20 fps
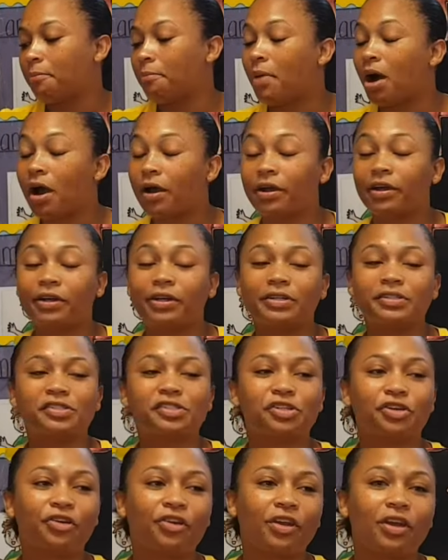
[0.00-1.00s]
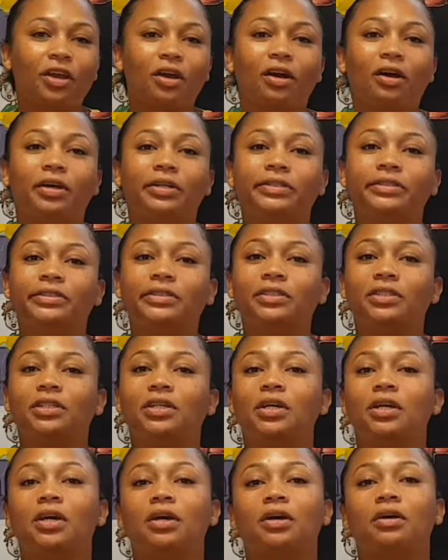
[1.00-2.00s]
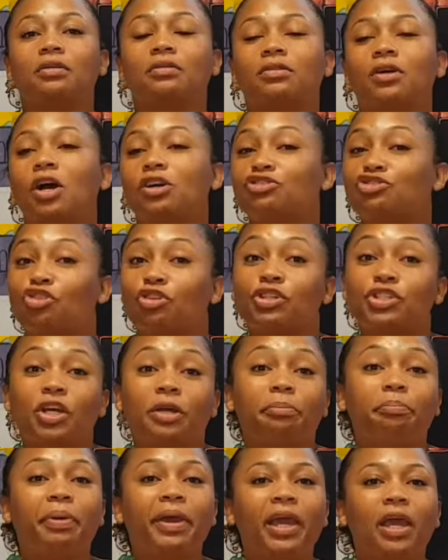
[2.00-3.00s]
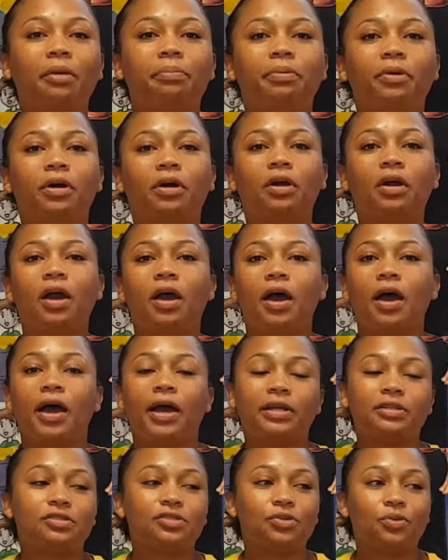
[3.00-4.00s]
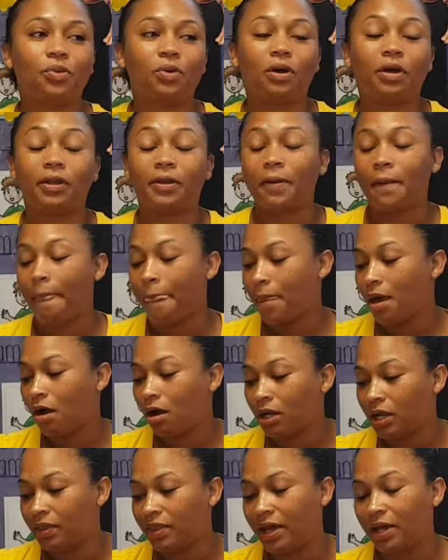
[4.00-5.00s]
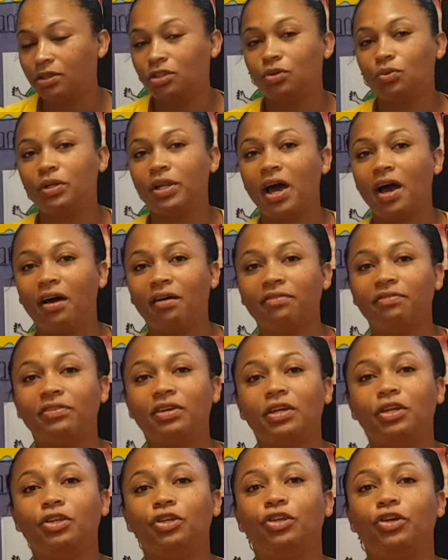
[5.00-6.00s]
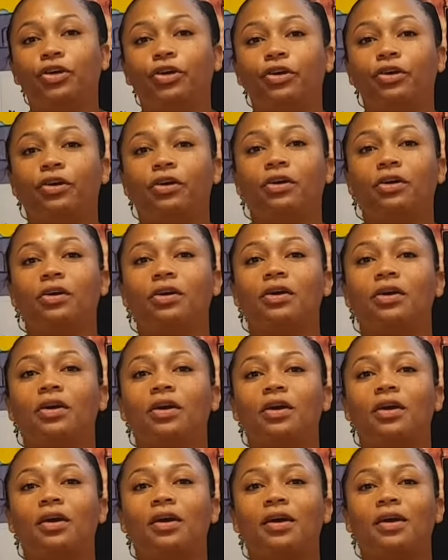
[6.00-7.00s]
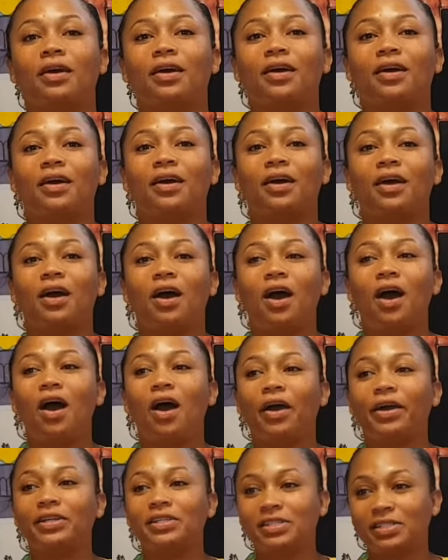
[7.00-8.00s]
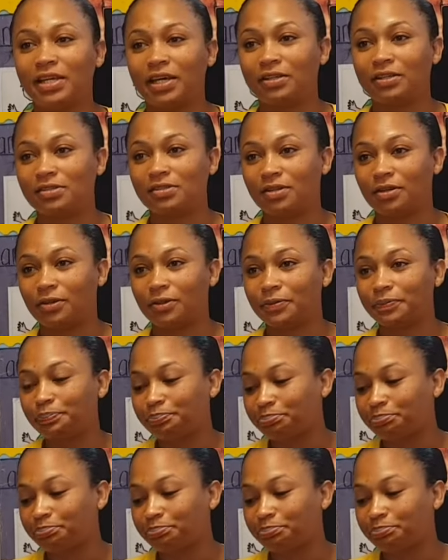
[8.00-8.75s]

markers, crayons, construction paper, and so on. All of that you would have in your art center.